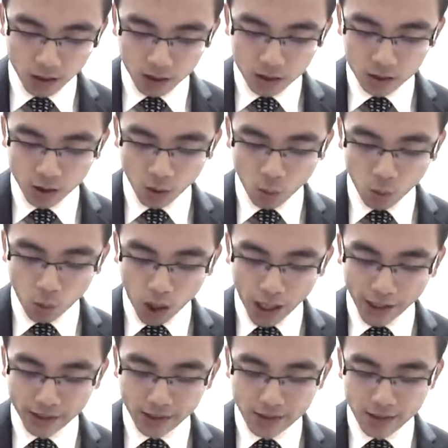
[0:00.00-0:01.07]
So why
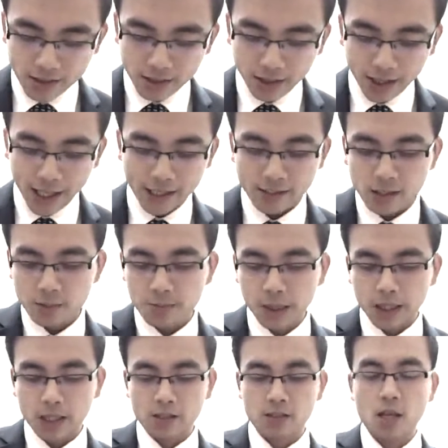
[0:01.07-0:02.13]
this is the case is
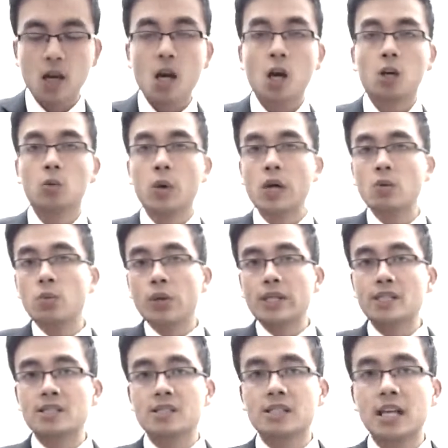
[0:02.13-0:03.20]
because we
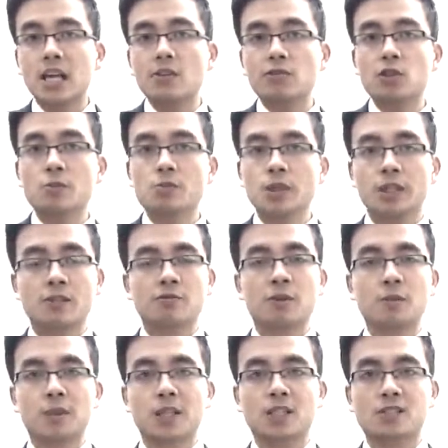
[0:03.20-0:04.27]
received the money
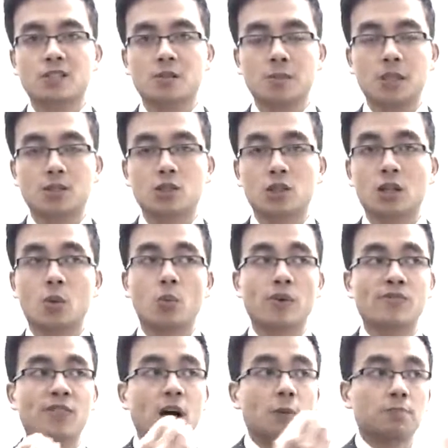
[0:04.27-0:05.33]
from a customer so that
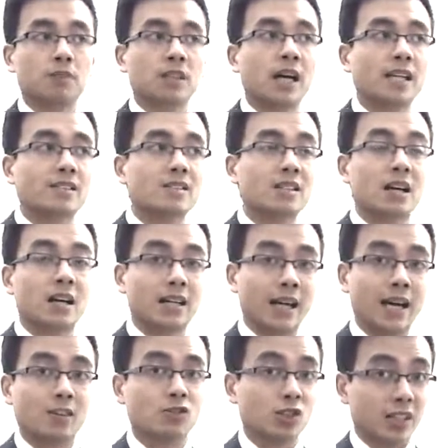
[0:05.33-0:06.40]
we've updated our
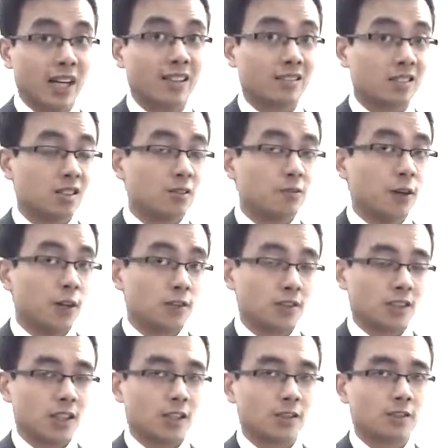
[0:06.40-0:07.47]
cash accounts in the first
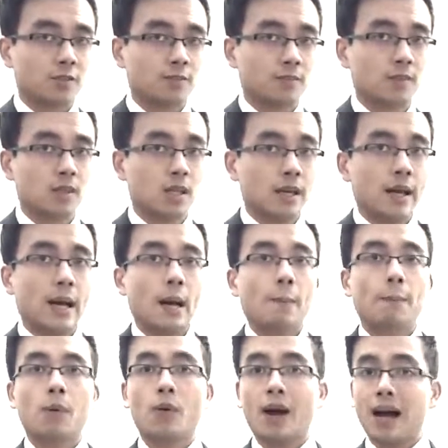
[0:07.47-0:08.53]
side.
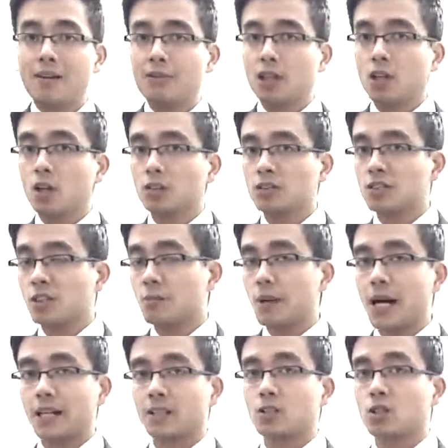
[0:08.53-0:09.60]
But we haven't gone to the
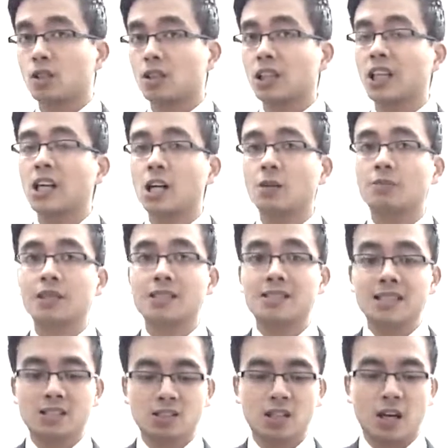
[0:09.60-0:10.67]
bank to clear up this
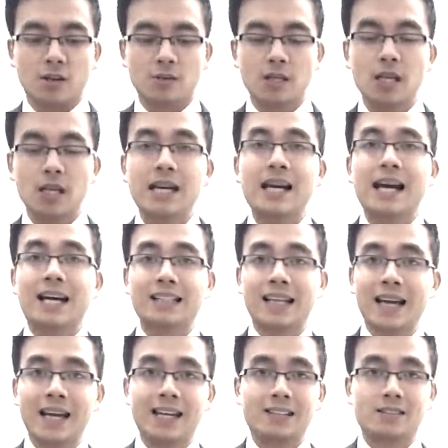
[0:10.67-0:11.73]
issue, and
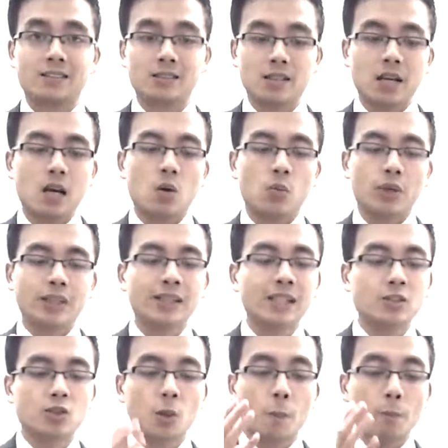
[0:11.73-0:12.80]
hence we need
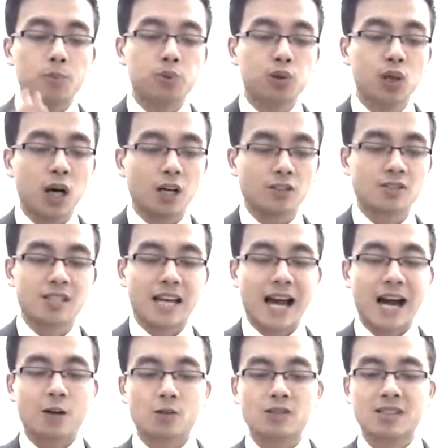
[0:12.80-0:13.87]
to plot the
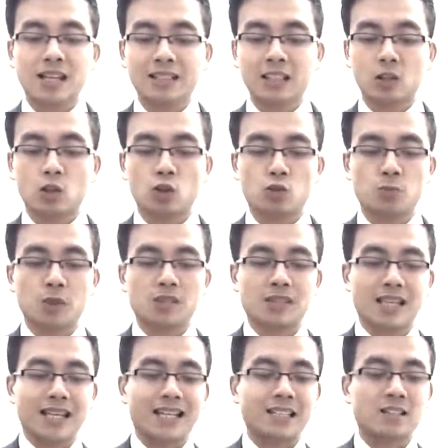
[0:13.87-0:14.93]
outstanding lodgements
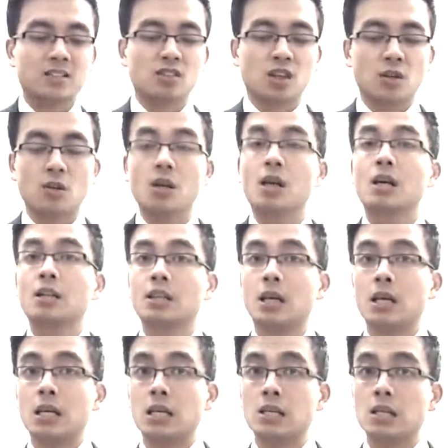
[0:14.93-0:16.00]
into
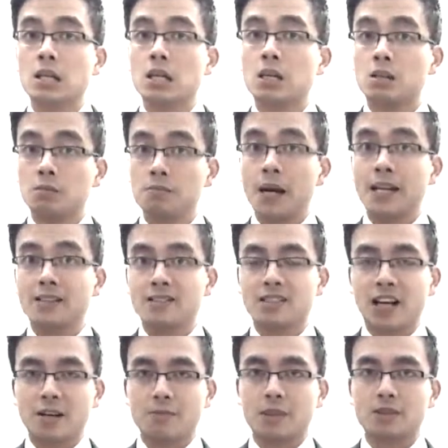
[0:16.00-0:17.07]
the bank
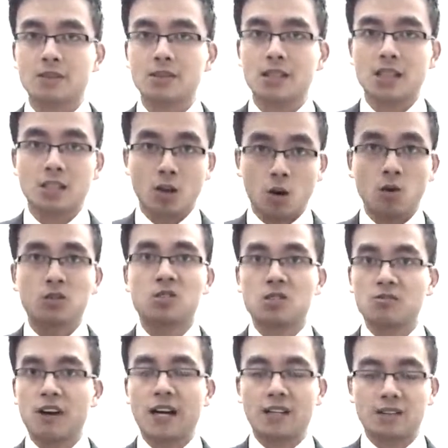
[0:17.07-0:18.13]
statement in order to
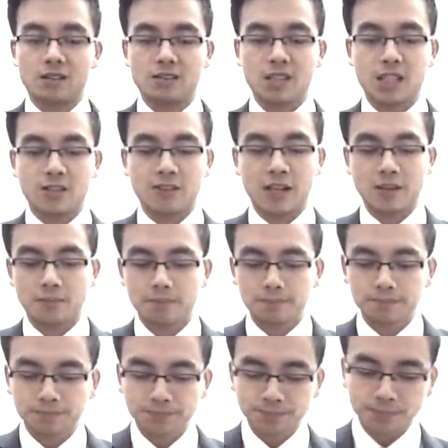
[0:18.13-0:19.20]
reconcile it.
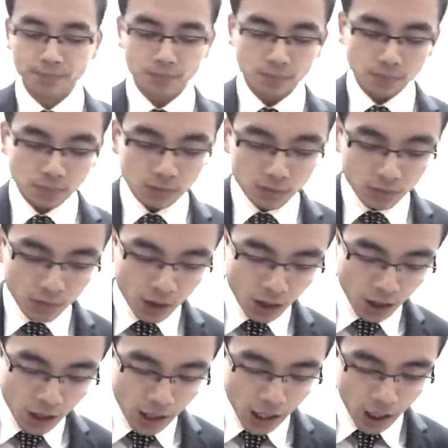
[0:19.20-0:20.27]

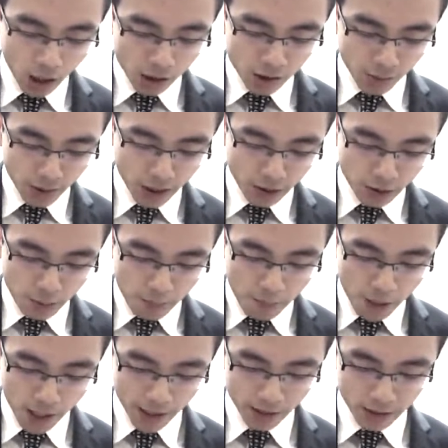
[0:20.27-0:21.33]
And also we're going to
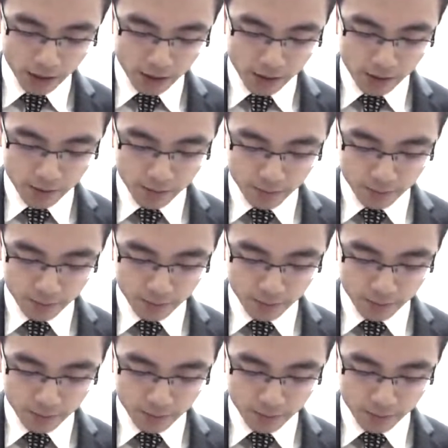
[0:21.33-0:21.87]
minus